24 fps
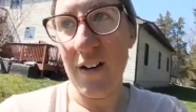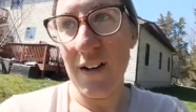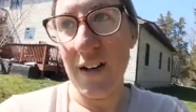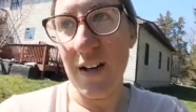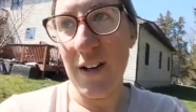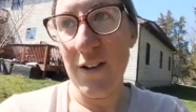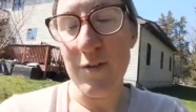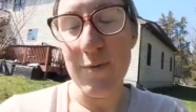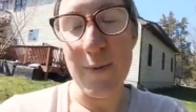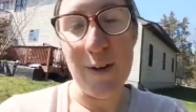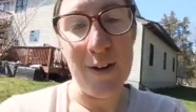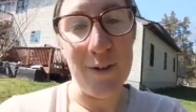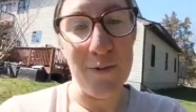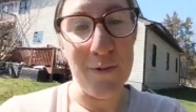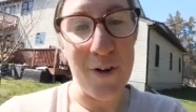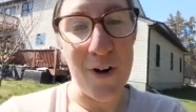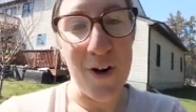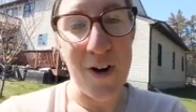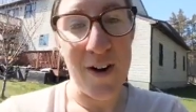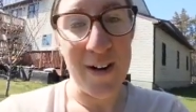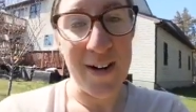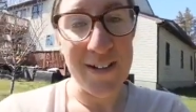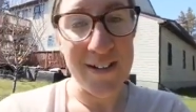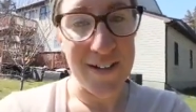gives me the
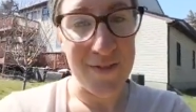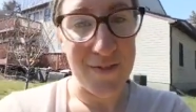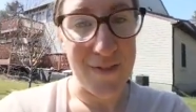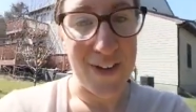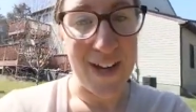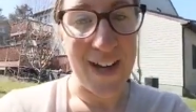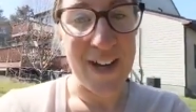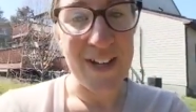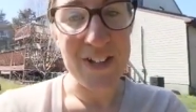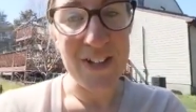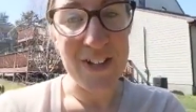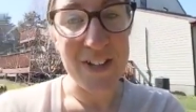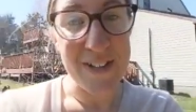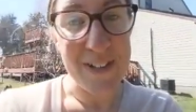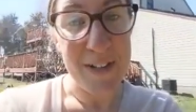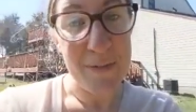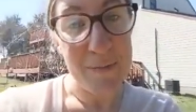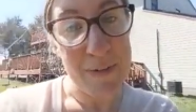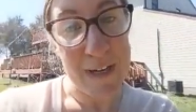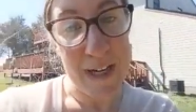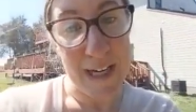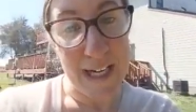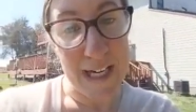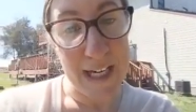wrong identification
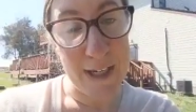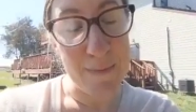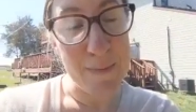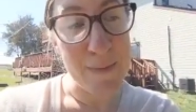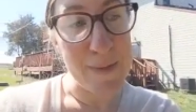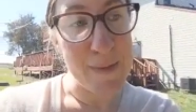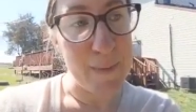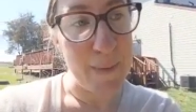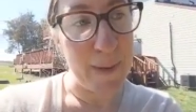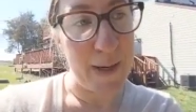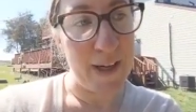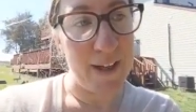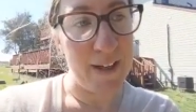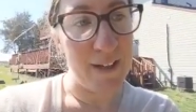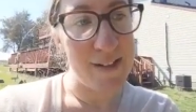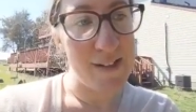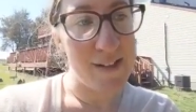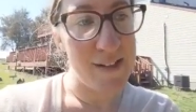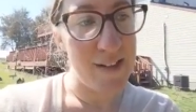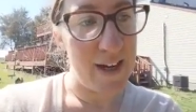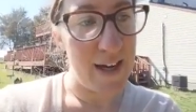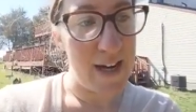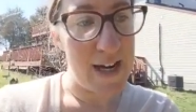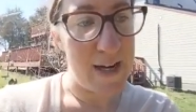sometimes, but
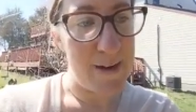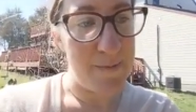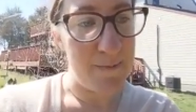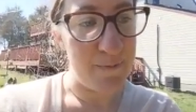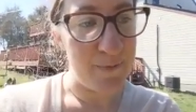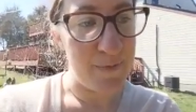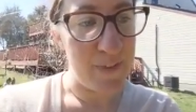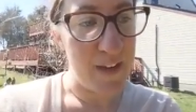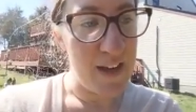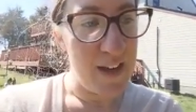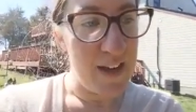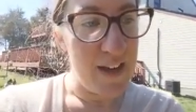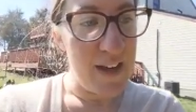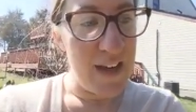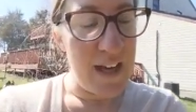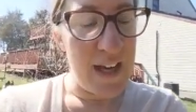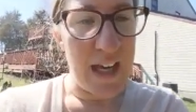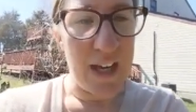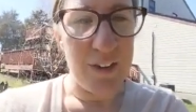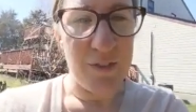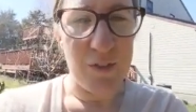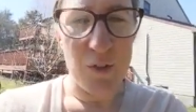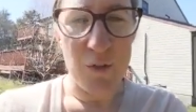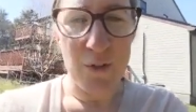
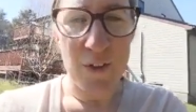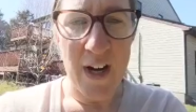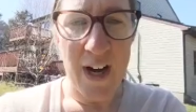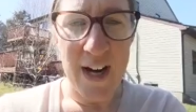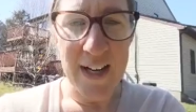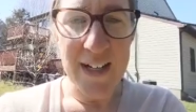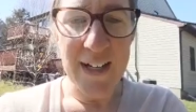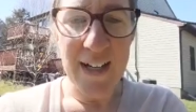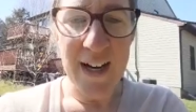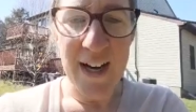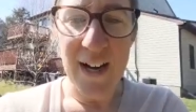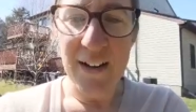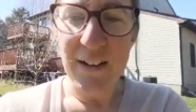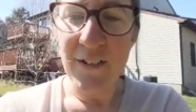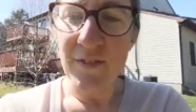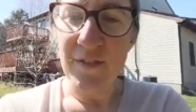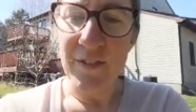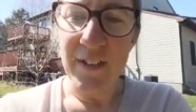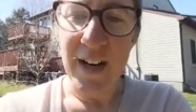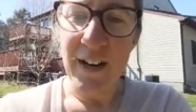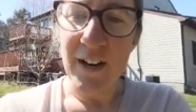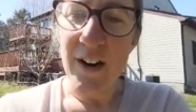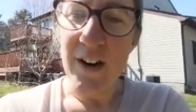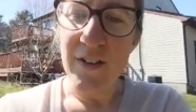if you've got it kind of
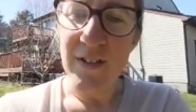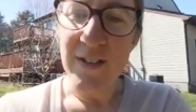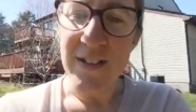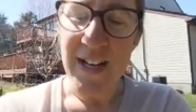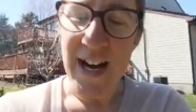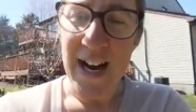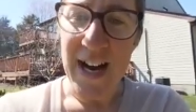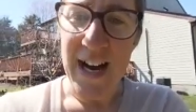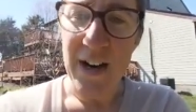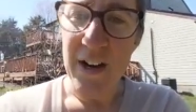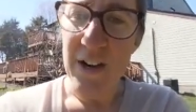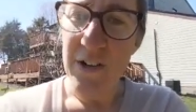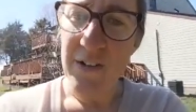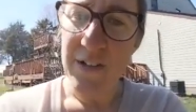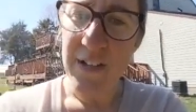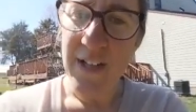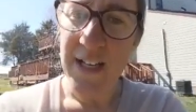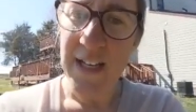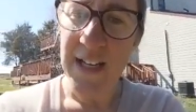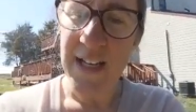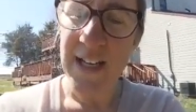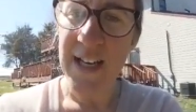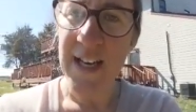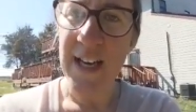narrowed down
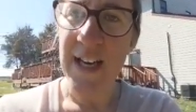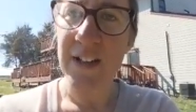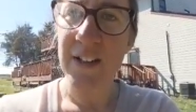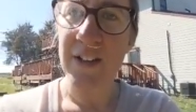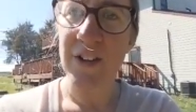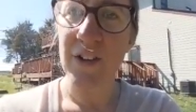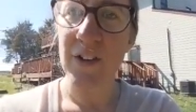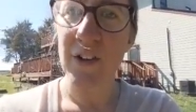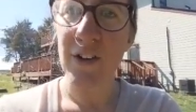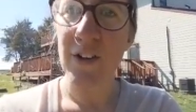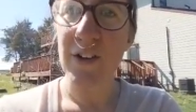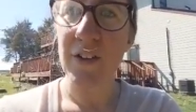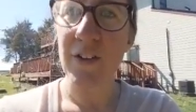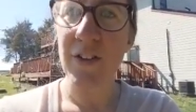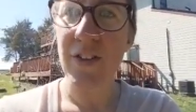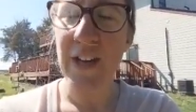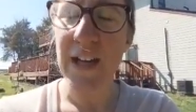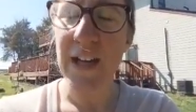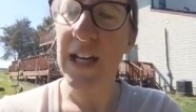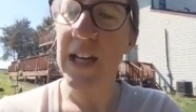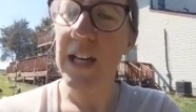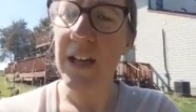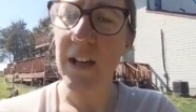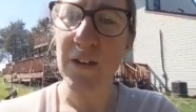and you're
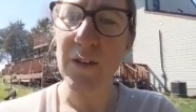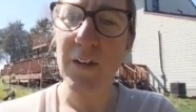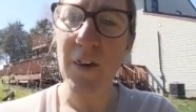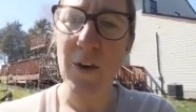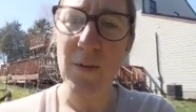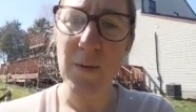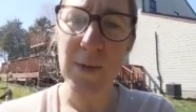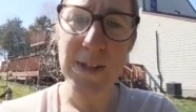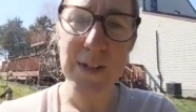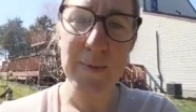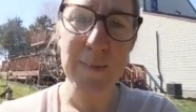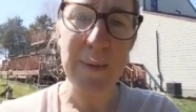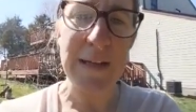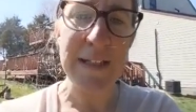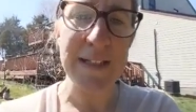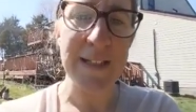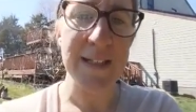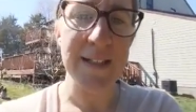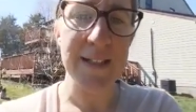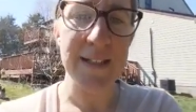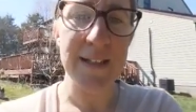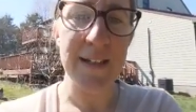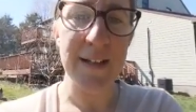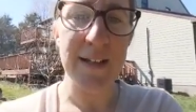thinking you know what
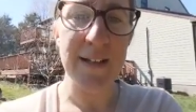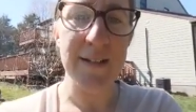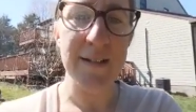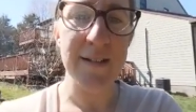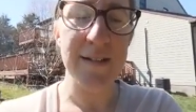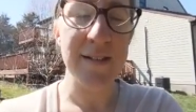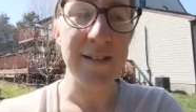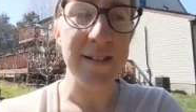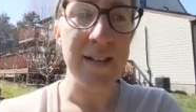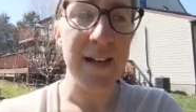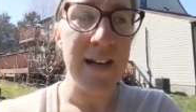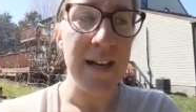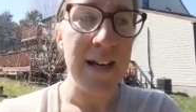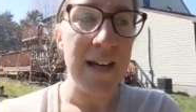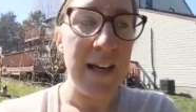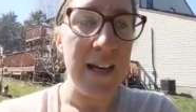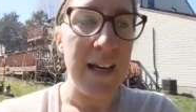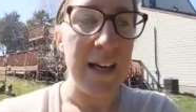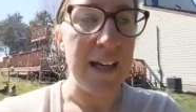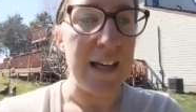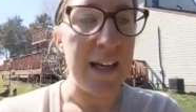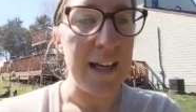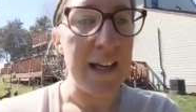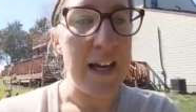species it is,
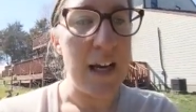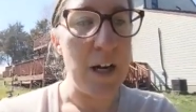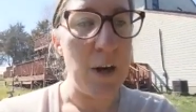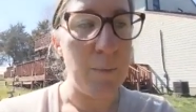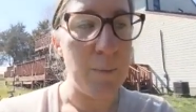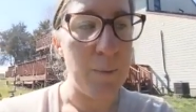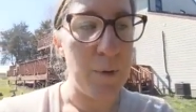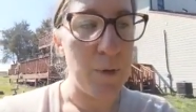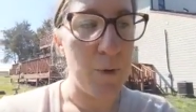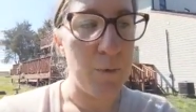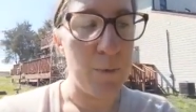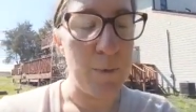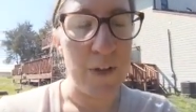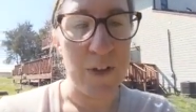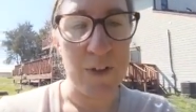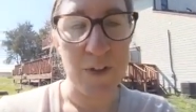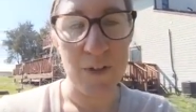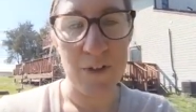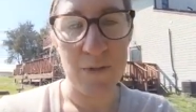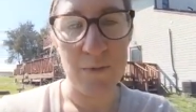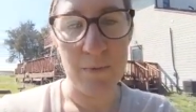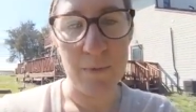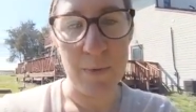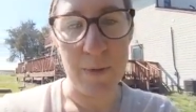it can help you
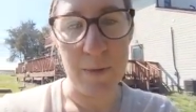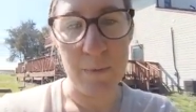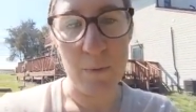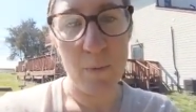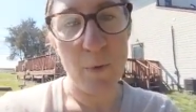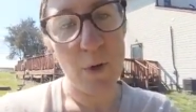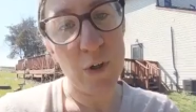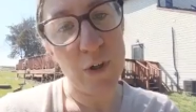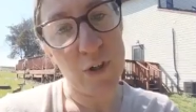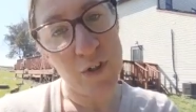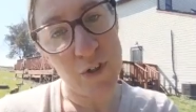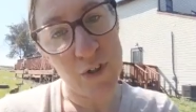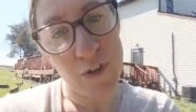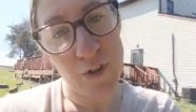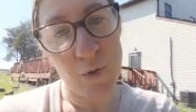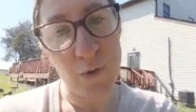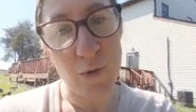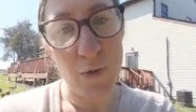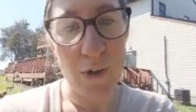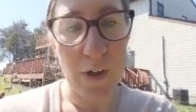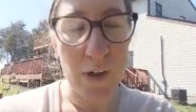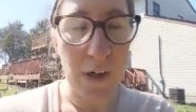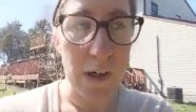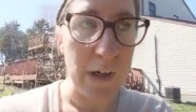be more
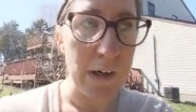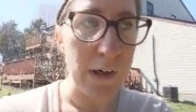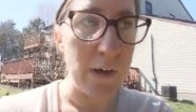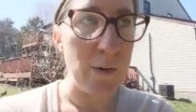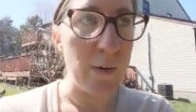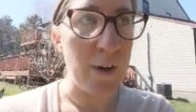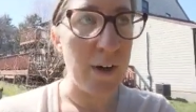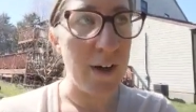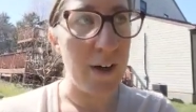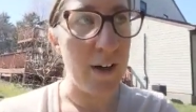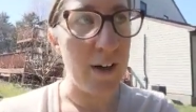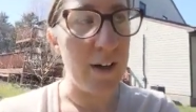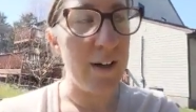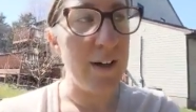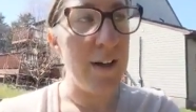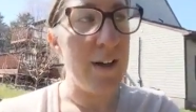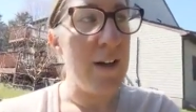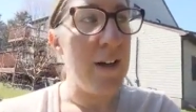sure, or